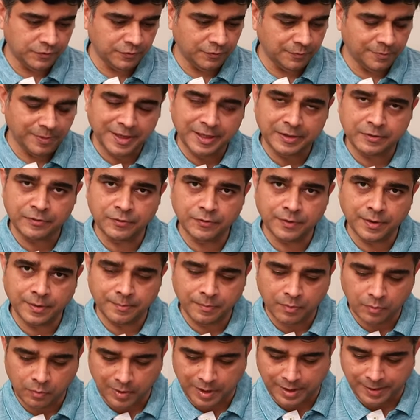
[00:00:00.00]
For playthrough
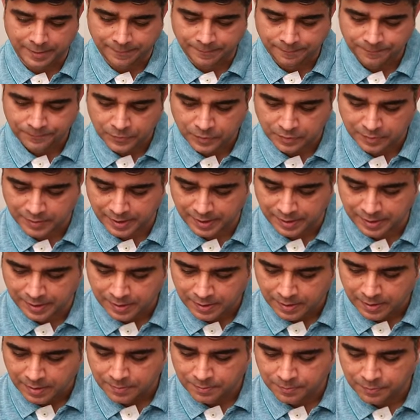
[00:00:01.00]
number one, okay,
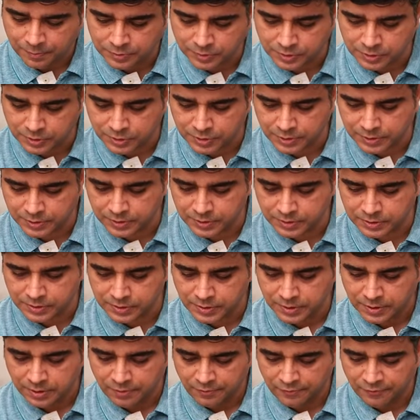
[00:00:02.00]
positions
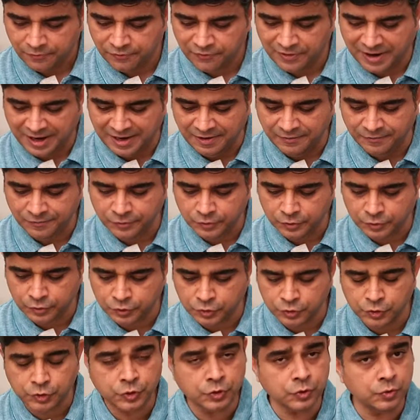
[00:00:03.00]
five to
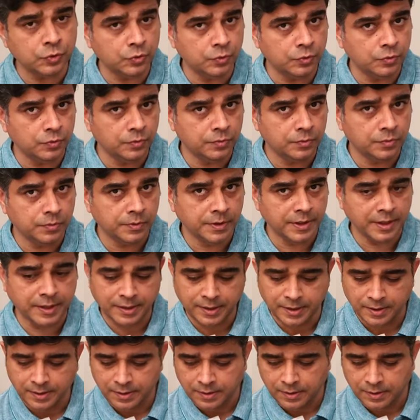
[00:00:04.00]
two, okay?